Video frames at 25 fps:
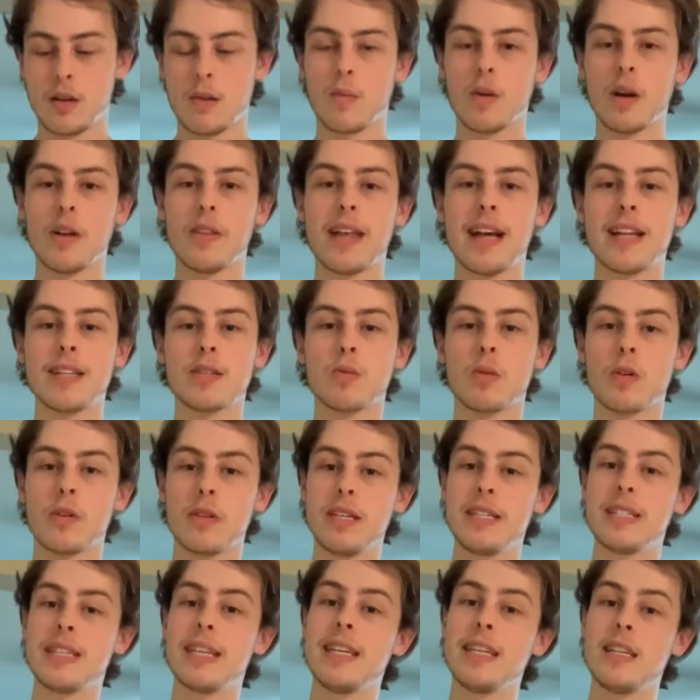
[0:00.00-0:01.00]
Well, that's where
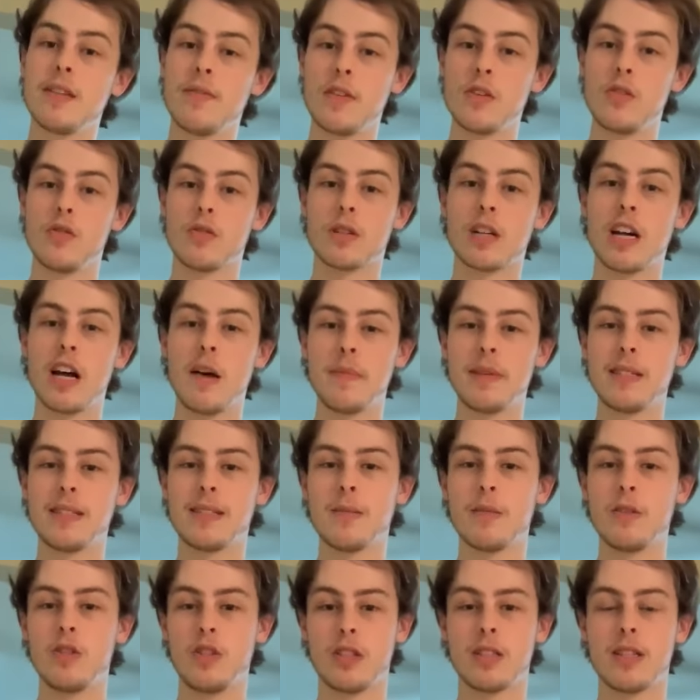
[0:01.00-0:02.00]
these individual companies
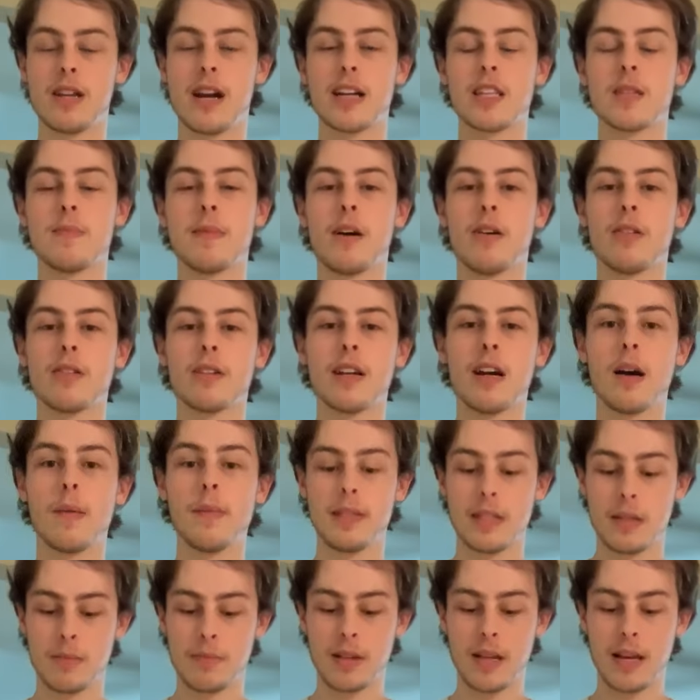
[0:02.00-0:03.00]
that we just talked about come
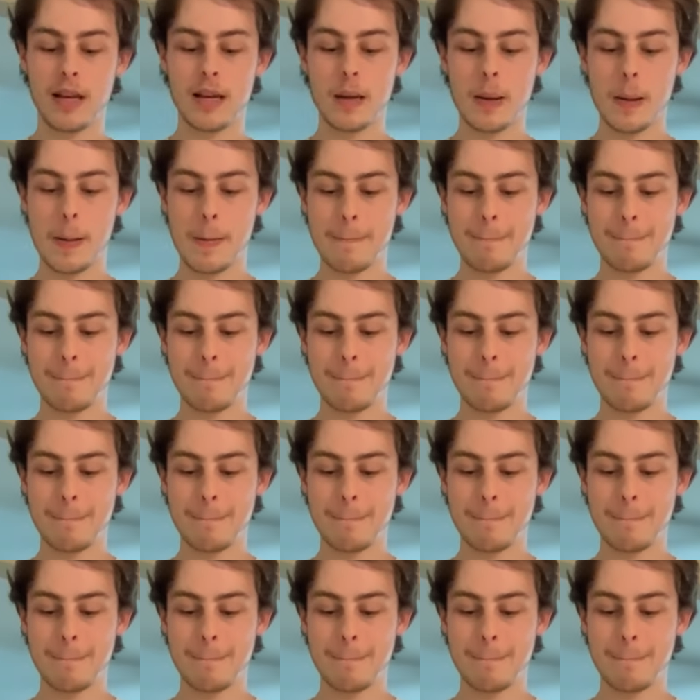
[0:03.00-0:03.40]
into play.